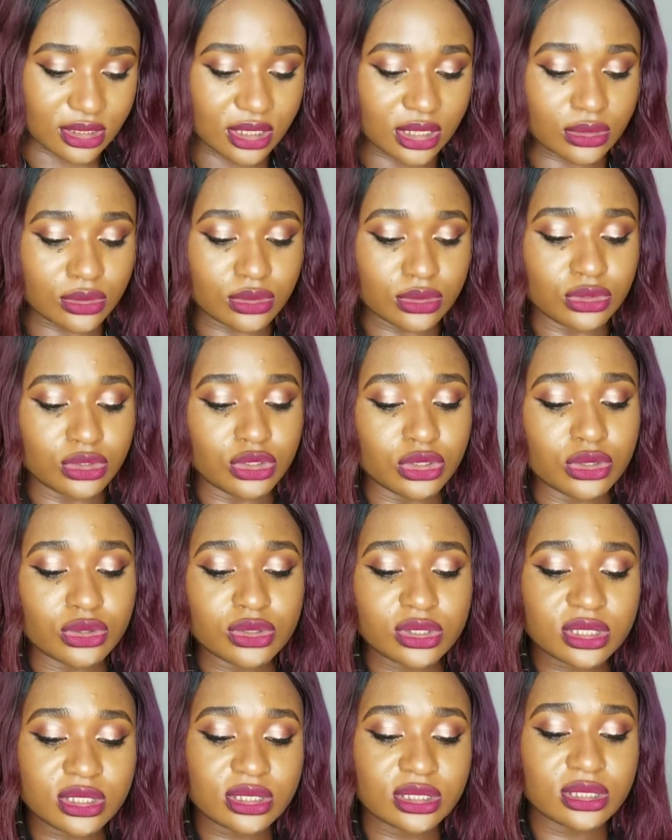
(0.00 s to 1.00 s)
they could
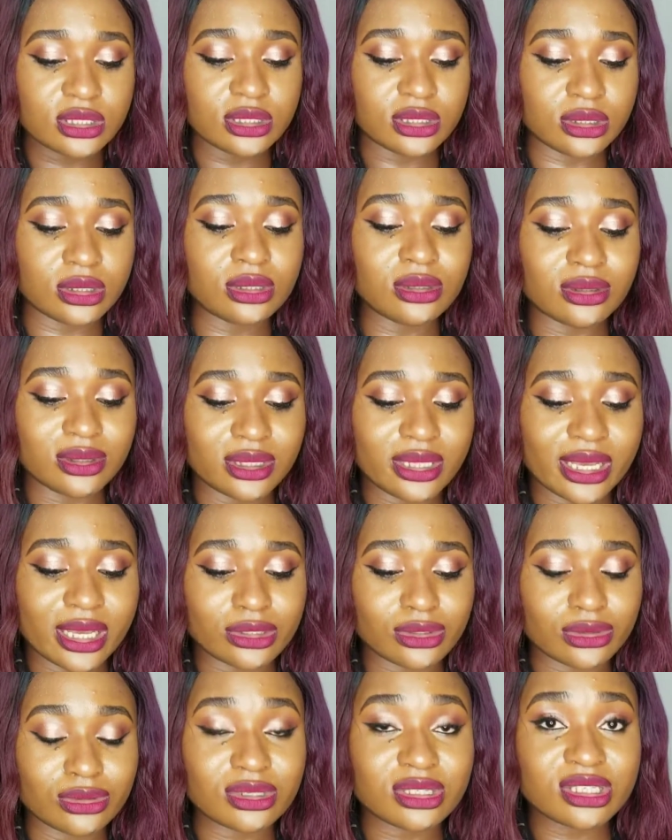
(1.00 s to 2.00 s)
use their
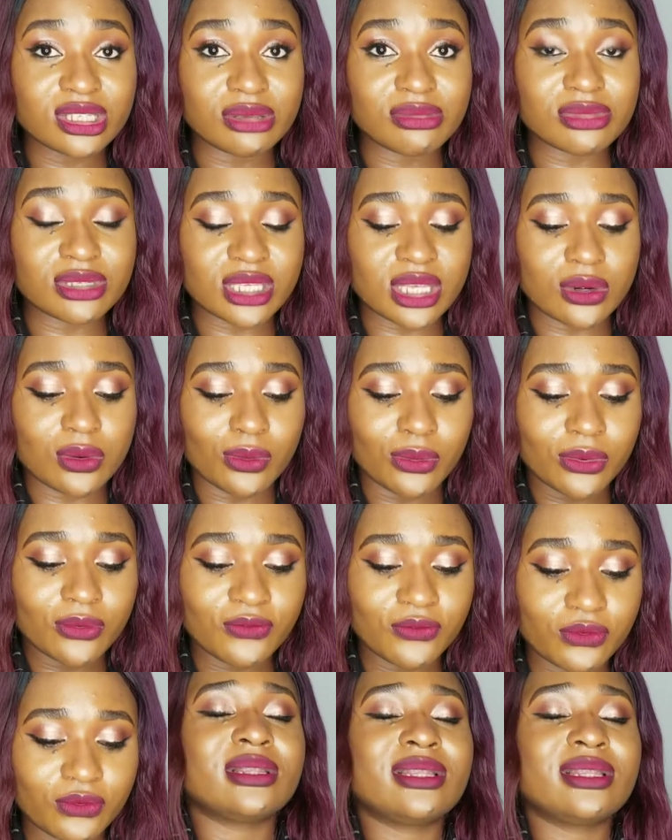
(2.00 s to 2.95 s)
2 SIMs in one phone.